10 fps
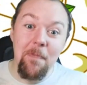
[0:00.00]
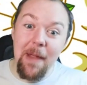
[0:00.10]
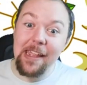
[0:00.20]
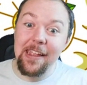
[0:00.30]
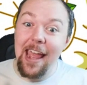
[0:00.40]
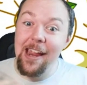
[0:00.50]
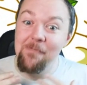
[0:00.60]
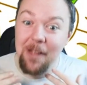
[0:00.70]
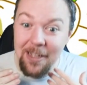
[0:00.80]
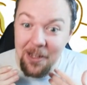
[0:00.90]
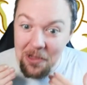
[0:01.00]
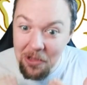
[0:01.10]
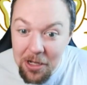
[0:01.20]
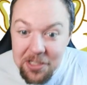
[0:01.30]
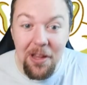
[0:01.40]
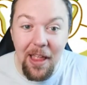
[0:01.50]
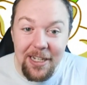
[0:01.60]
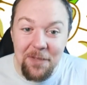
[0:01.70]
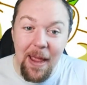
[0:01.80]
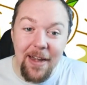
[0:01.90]
making a colossal
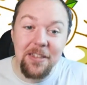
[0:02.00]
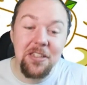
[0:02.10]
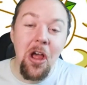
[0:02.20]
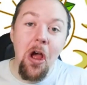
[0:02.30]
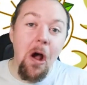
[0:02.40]
expense